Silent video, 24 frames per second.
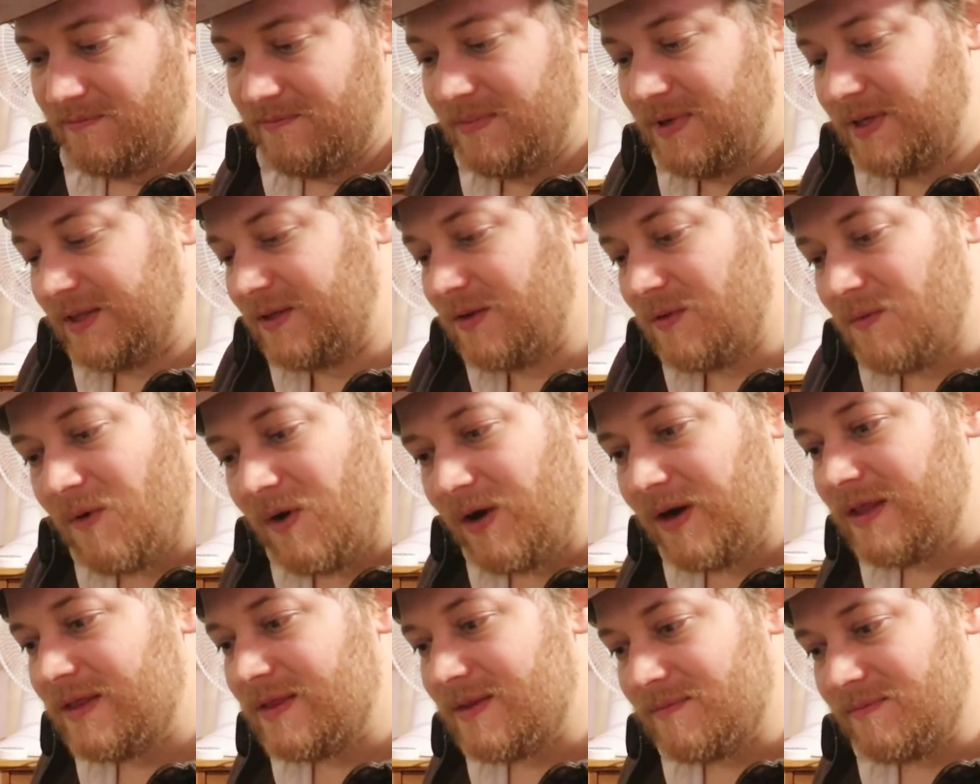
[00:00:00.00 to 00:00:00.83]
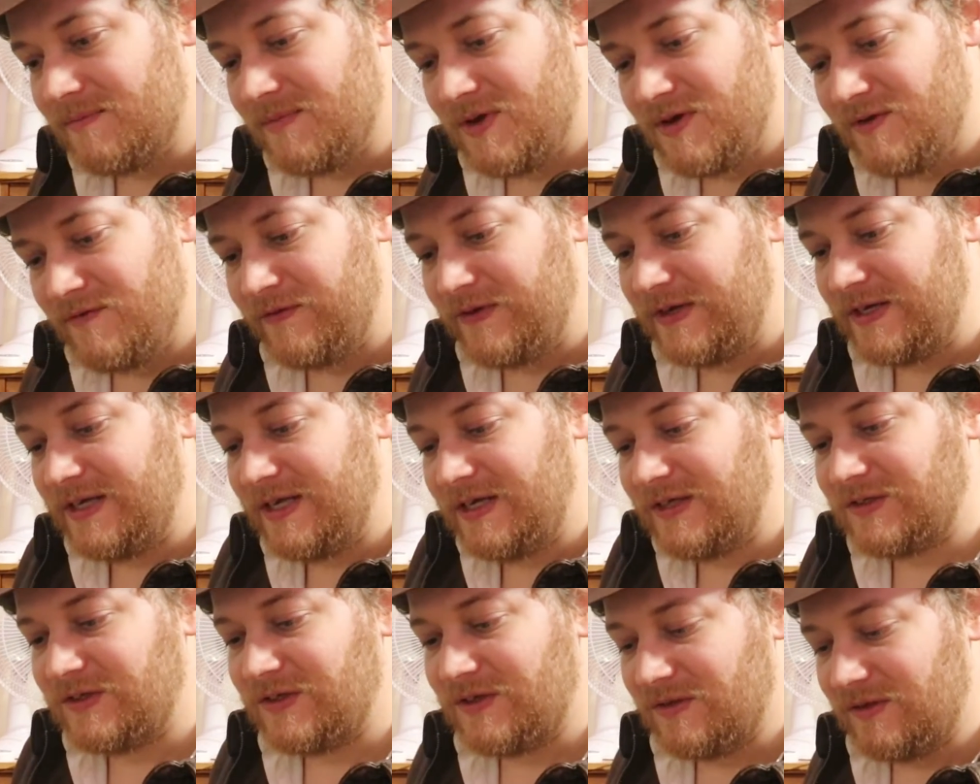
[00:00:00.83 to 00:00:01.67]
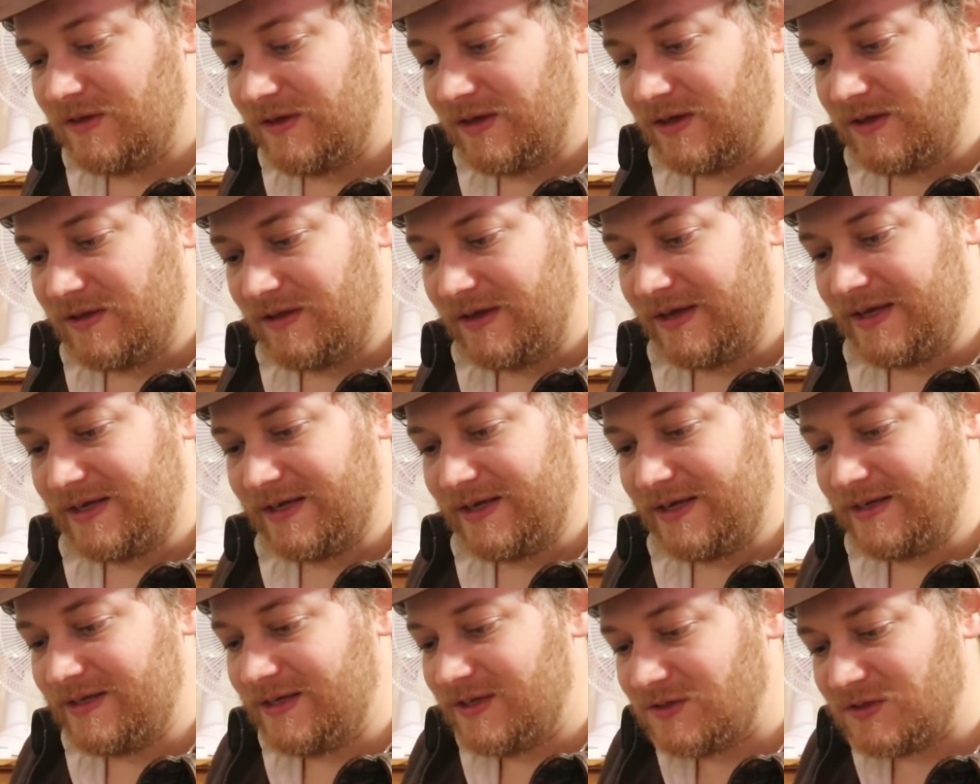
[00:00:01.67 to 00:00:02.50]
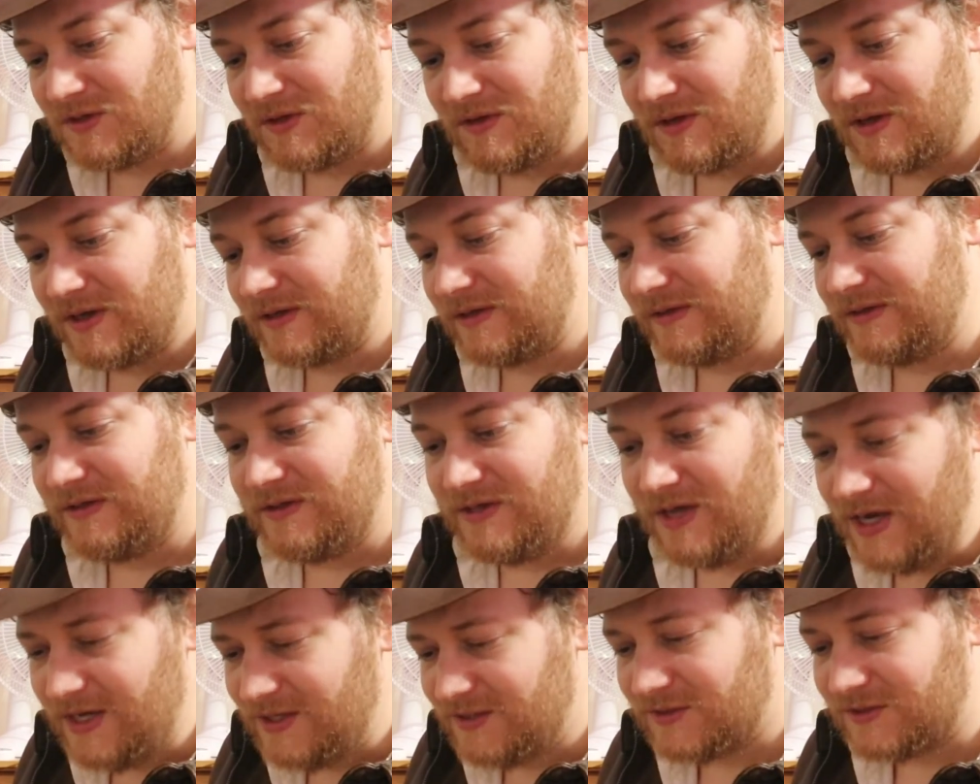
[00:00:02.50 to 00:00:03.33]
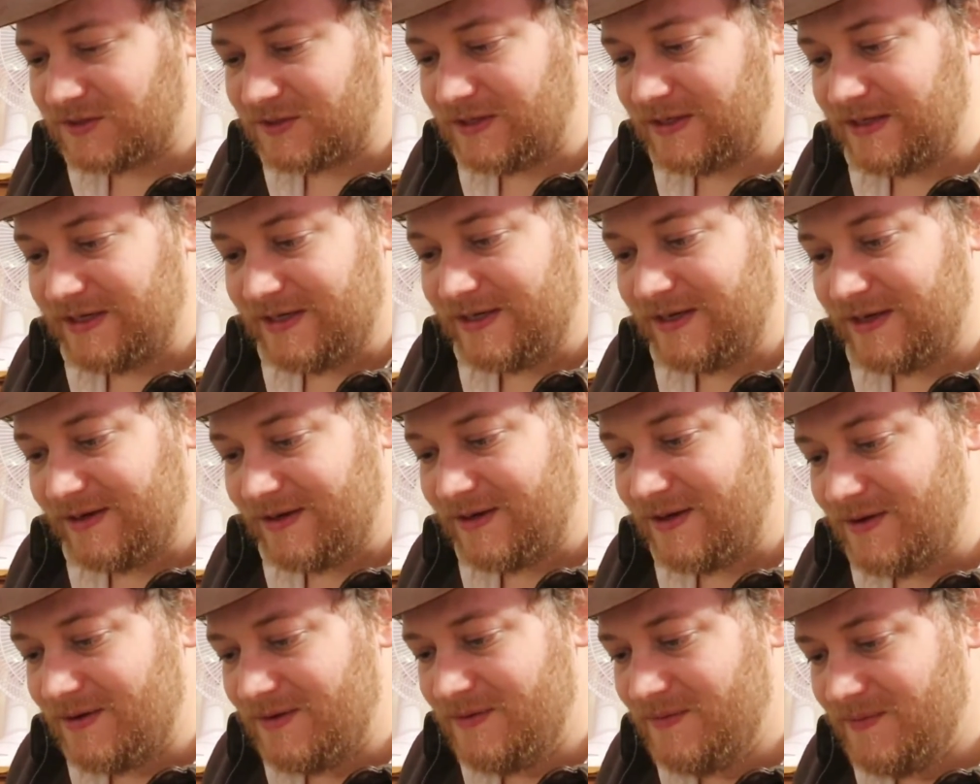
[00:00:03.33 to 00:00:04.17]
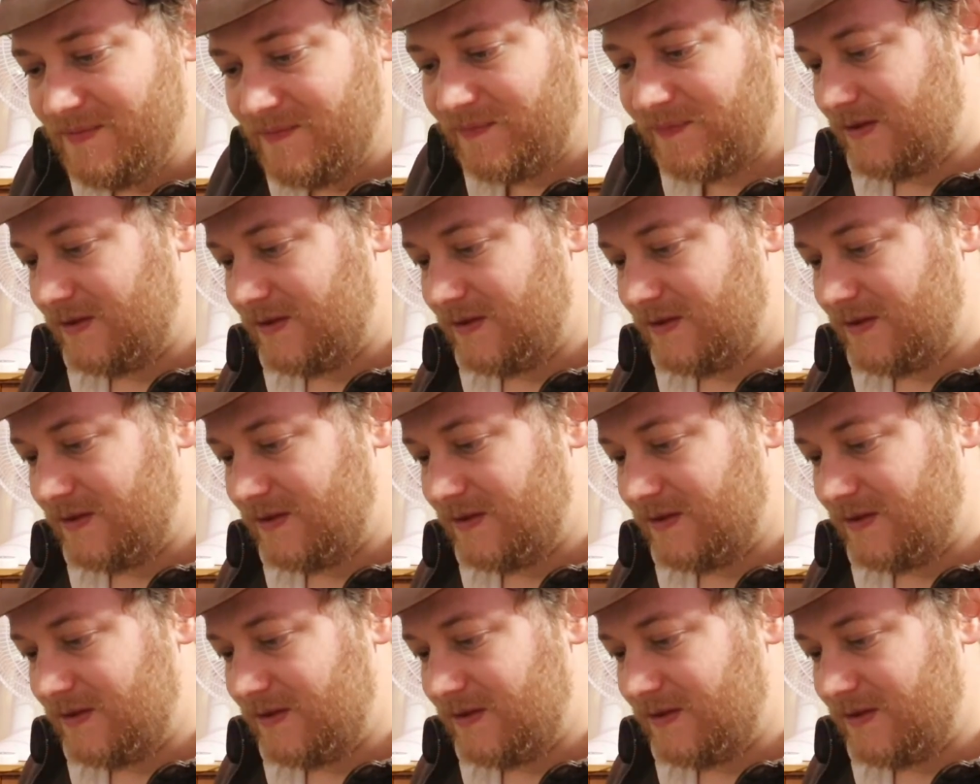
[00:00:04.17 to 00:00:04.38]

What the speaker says: but the one in the movie doesn't look dusty, you know?